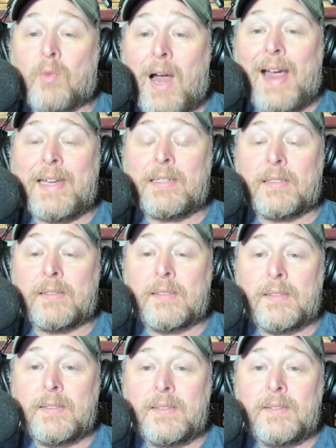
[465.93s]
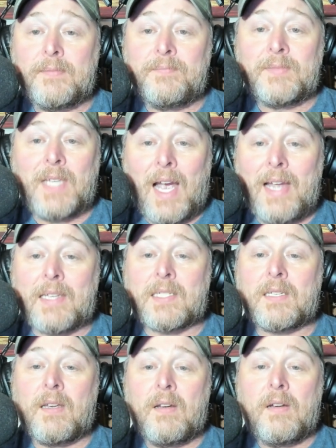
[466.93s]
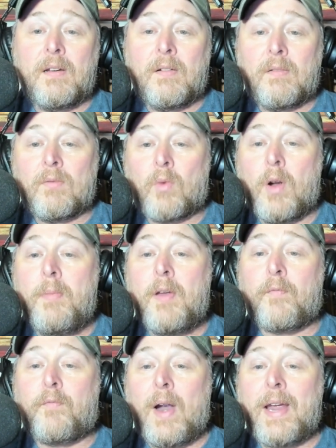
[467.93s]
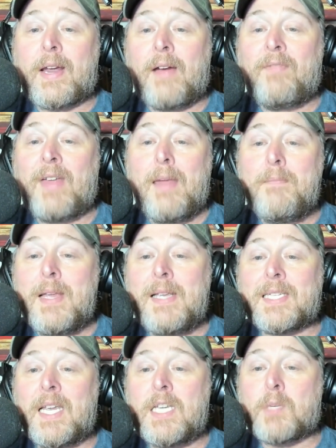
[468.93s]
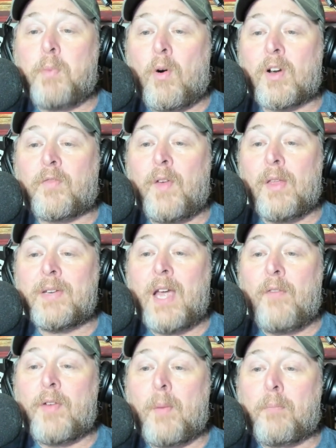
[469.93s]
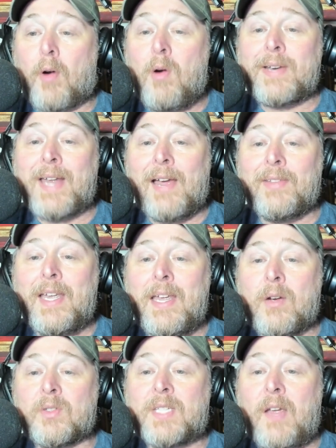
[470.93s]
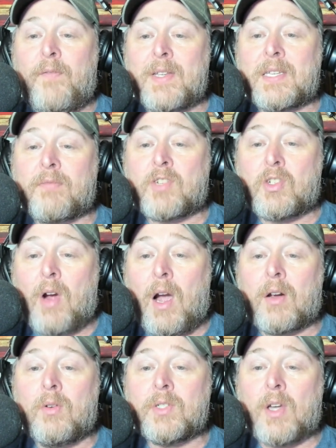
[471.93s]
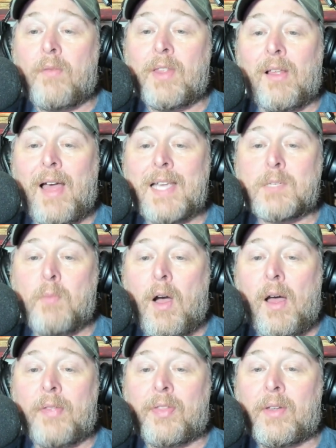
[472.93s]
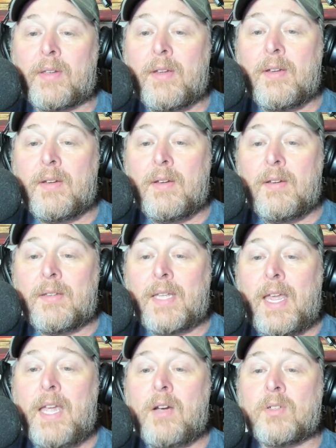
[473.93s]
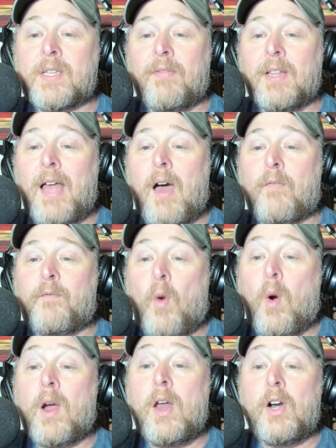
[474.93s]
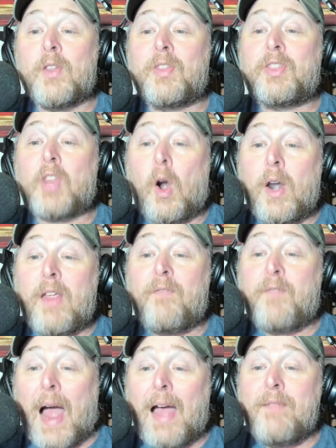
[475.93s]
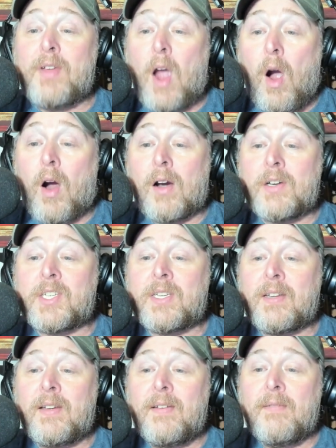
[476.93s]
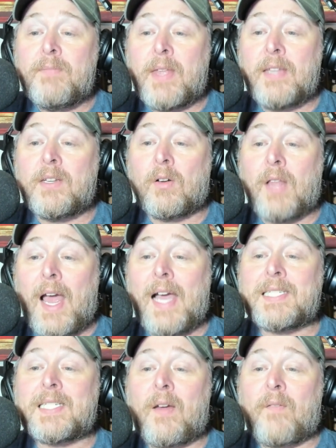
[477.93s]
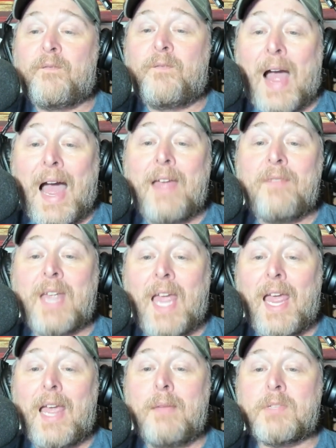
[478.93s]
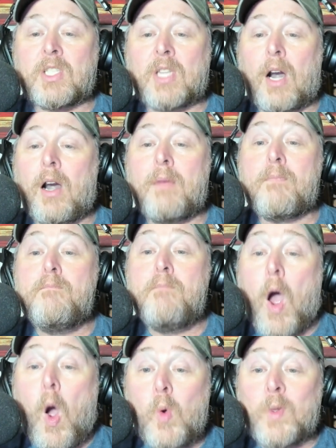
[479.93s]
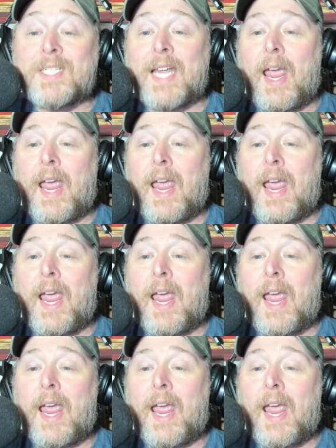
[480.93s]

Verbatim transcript: right. Yikes. Ruben Frank of N B C Sports Philadelphia broke down the Eagles' defensive struggles over the last month. The Eagles have allowed four hundred thirty-five yards in their last five games, third most